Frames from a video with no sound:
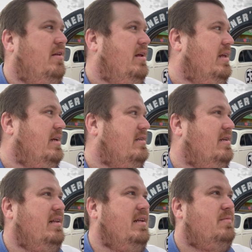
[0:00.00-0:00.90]
they see
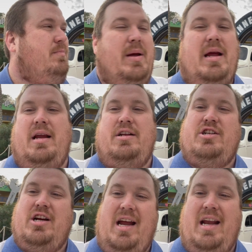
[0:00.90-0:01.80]
these big
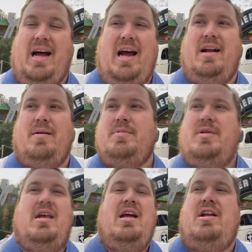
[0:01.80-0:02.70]
giant items,
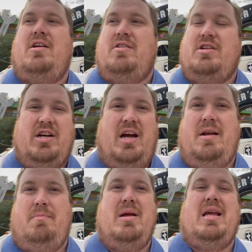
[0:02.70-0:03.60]
you know, the
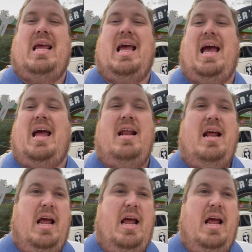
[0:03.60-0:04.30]
giant Mickey hat,